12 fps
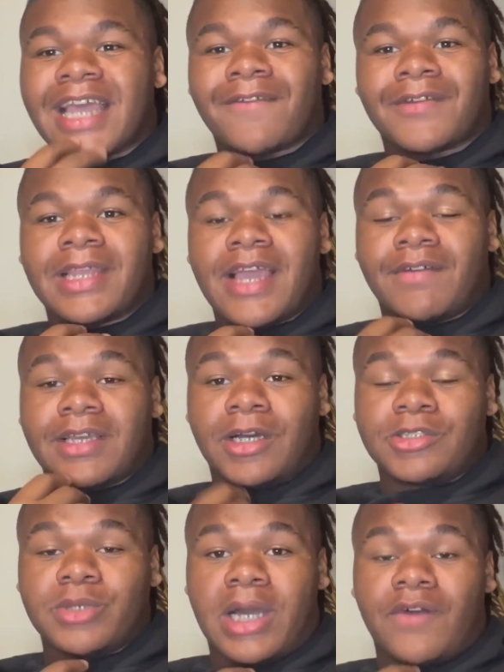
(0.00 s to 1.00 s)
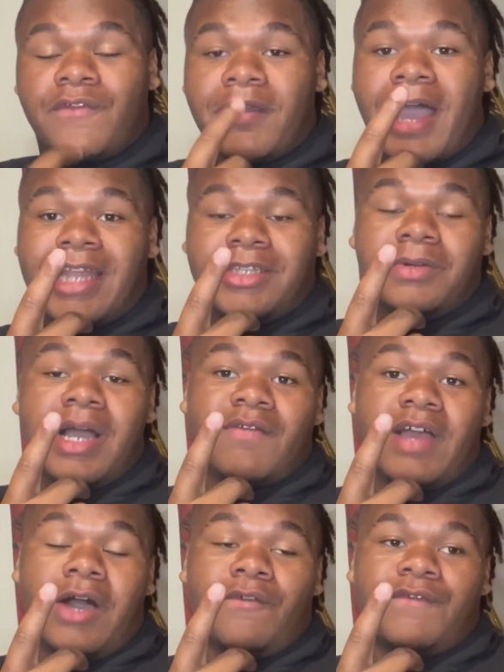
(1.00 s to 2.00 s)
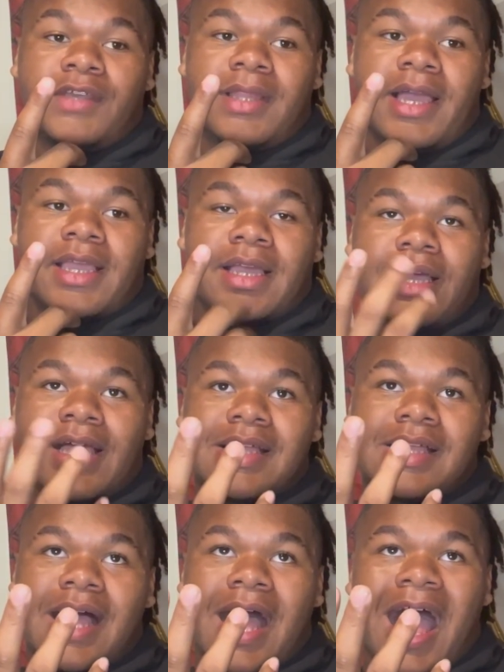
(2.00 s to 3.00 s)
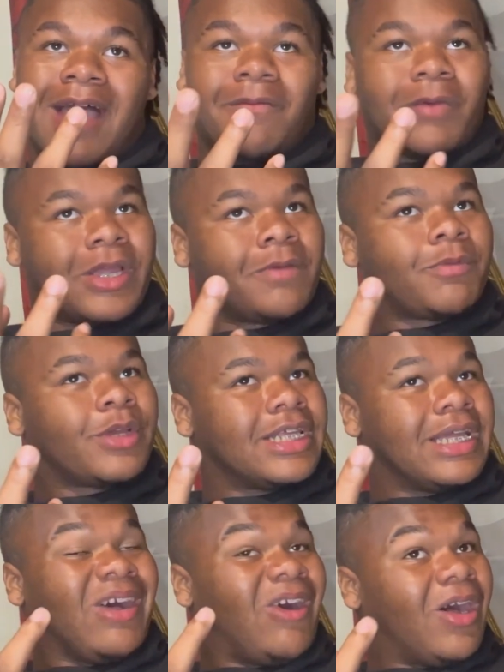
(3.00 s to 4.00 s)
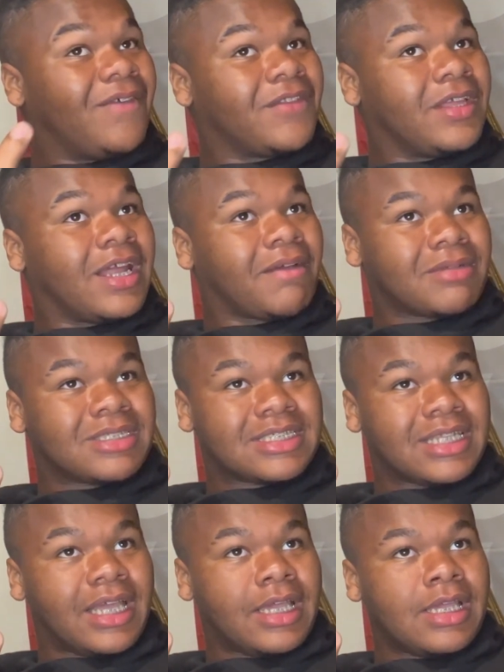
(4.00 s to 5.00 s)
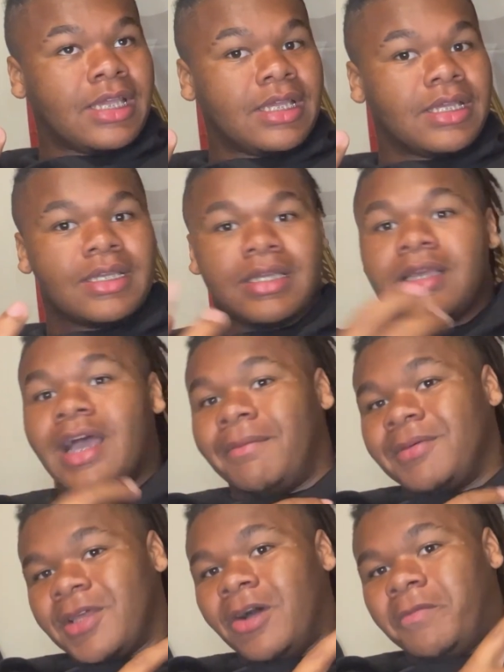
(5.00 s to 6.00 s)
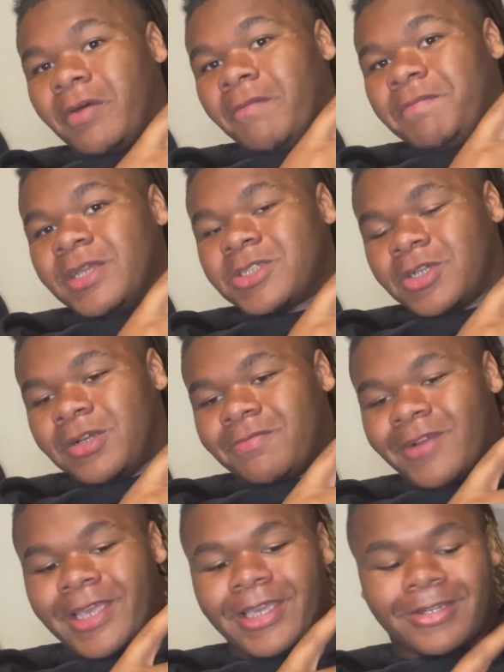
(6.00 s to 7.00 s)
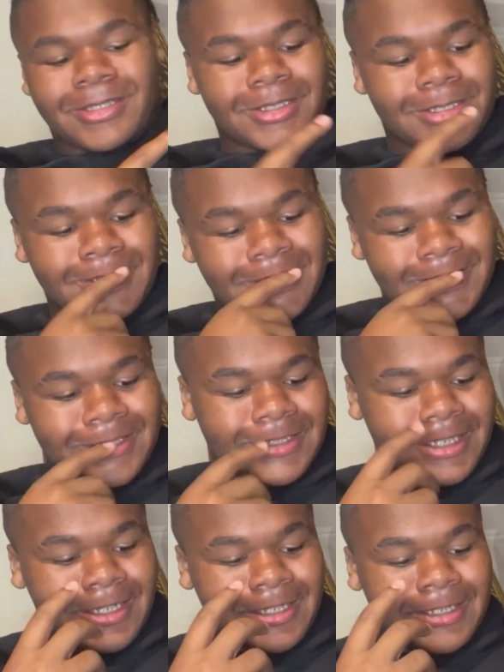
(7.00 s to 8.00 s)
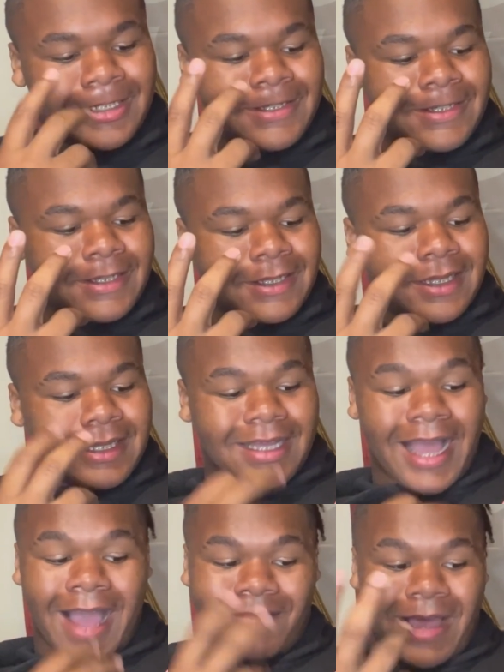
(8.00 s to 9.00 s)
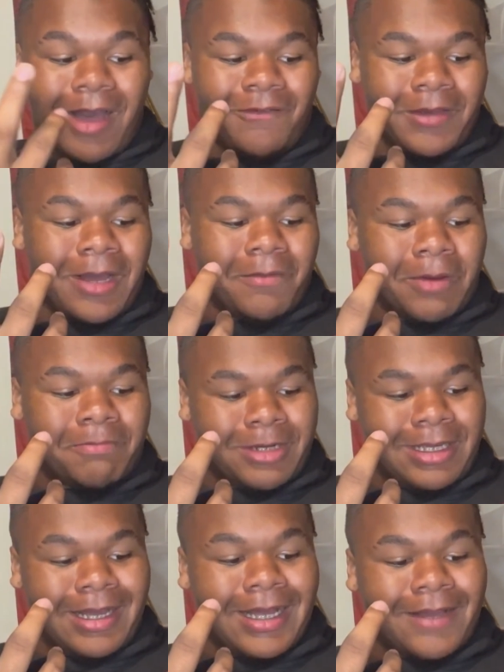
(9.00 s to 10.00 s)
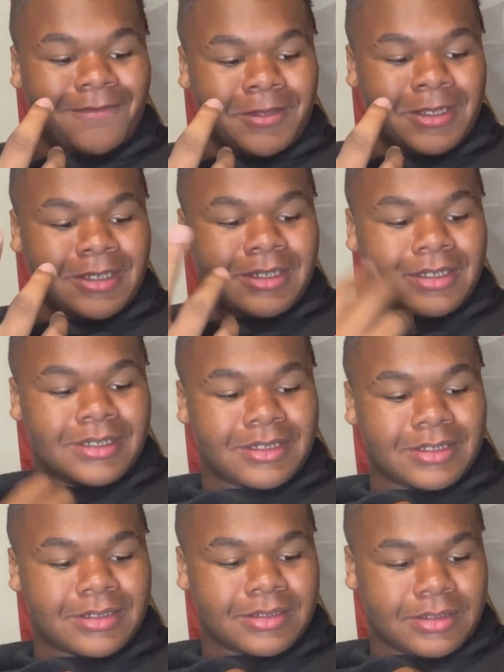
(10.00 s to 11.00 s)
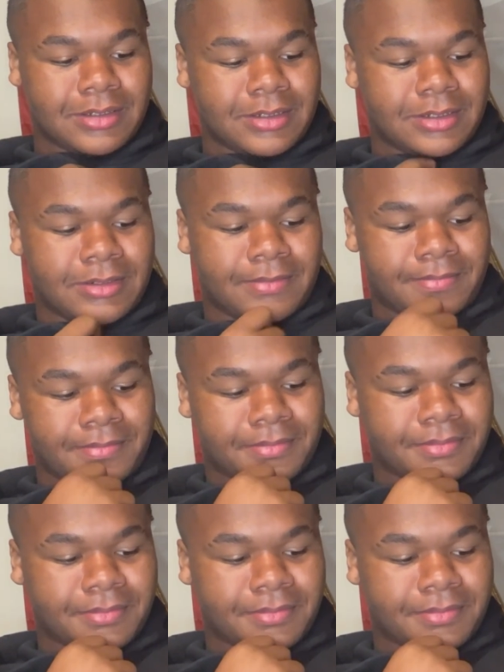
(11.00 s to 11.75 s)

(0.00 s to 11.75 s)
say I really have a go-to outfit. I do have an outfit like I wear pretty often. I would say. I'm gonna throw a picture up right here too. So I have an outfit I wear pretty often. Um,